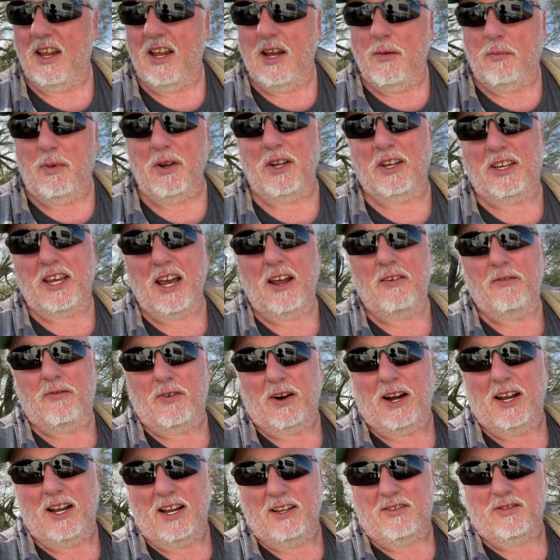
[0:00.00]
But you can
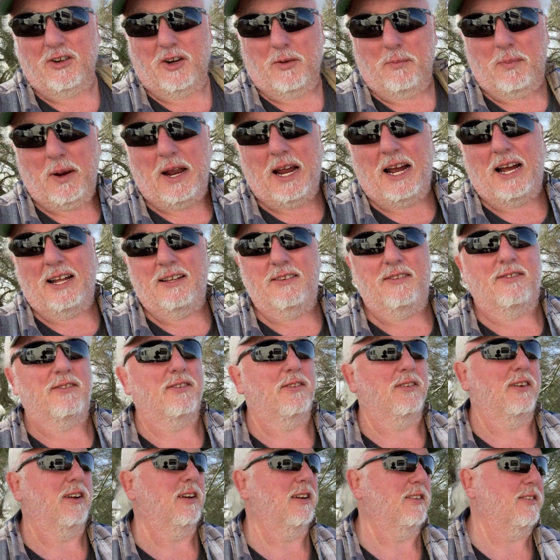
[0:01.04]
find these little pads.
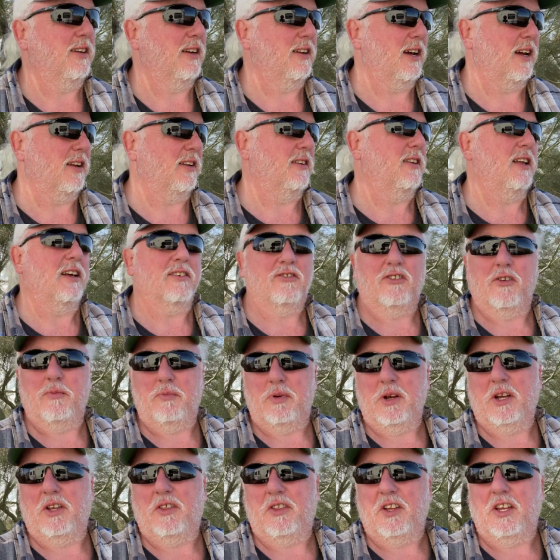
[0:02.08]
Like I said, I think that's the
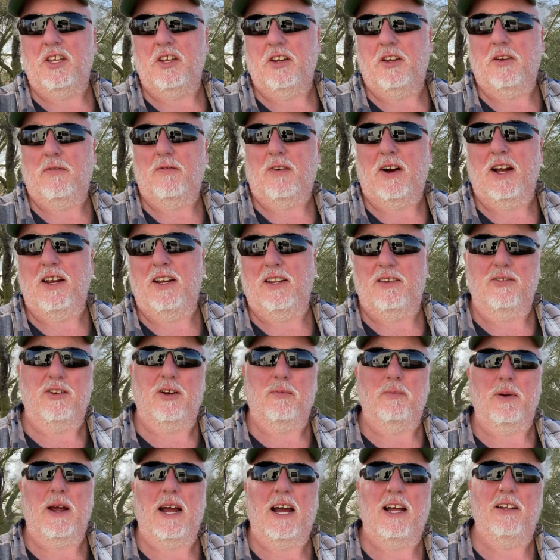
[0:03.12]
big thing. You can find these
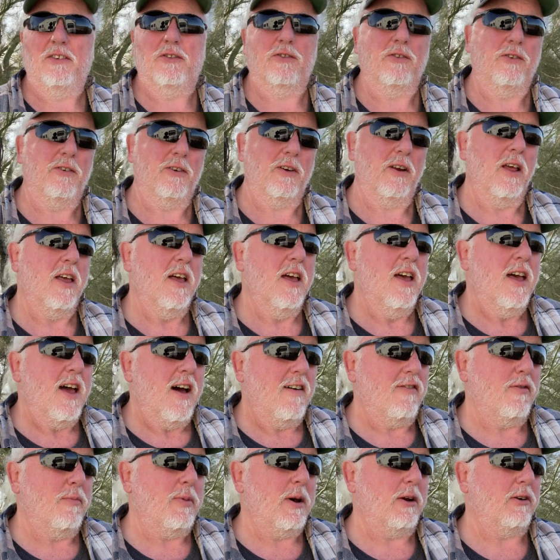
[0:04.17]
little pads so you can
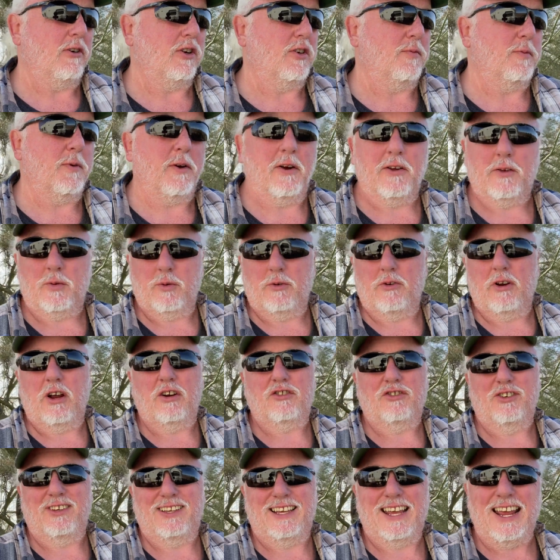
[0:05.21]
have a better experience where you're
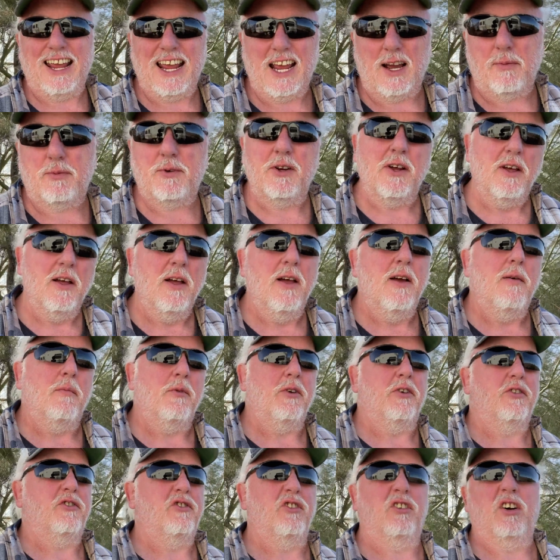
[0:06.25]
actually camped, but
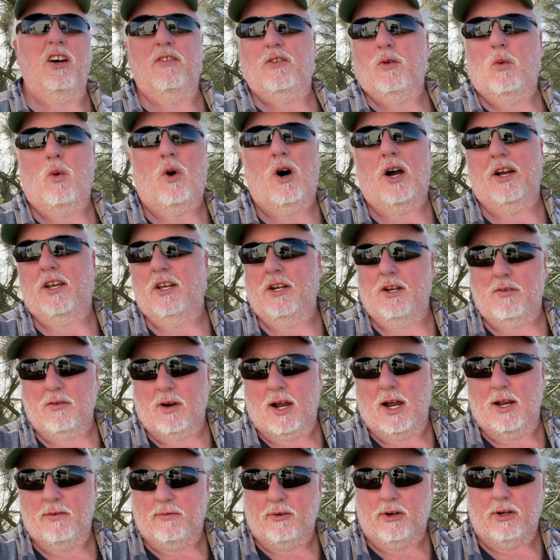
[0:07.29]
you still have to walk and
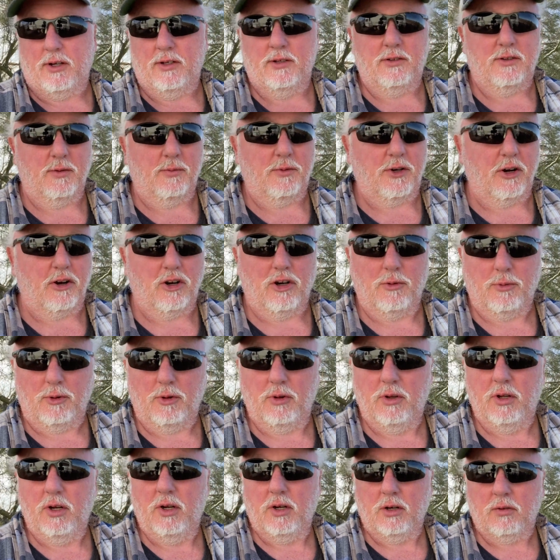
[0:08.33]
drive on some terrible
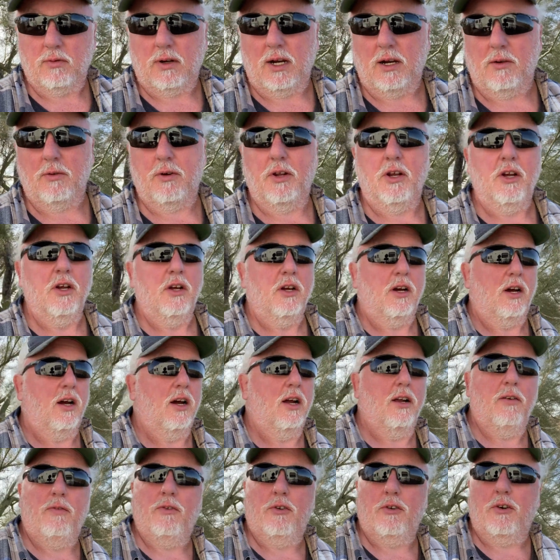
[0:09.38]
ground
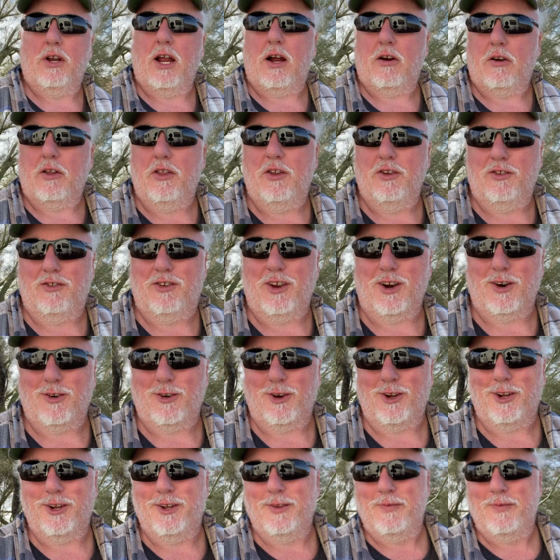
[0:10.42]
if you're down in this area.